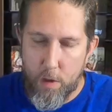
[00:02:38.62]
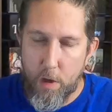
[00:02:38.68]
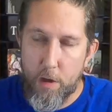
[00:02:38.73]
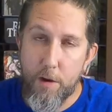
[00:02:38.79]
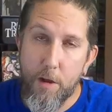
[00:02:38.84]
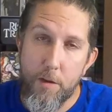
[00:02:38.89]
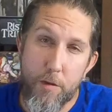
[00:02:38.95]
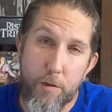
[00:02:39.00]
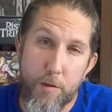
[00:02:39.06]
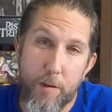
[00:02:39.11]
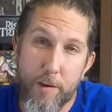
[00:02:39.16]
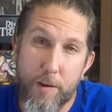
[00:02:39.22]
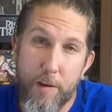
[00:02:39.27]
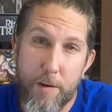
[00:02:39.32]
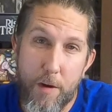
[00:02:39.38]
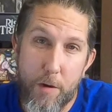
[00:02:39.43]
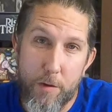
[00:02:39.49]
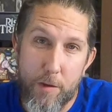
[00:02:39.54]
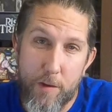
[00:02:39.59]
Another thing to
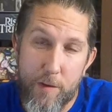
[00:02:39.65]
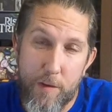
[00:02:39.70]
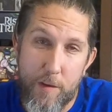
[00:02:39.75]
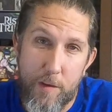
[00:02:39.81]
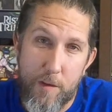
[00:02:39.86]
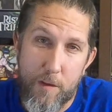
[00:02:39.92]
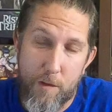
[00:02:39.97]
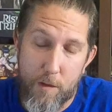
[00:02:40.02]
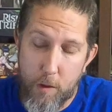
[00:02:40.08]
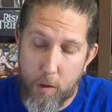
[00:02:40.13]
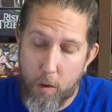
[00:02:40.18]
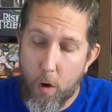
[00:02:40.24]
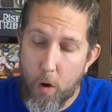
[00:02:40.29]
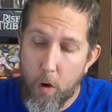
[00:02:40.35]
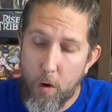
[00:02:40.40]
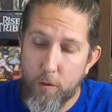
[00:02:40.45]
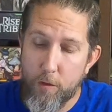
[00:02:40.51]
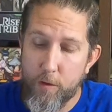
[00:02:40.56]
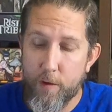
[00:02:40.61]
notice is the
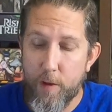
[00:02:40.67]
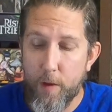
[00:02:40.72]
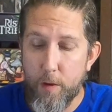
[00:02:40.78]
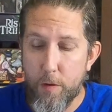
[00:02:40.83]
cards tell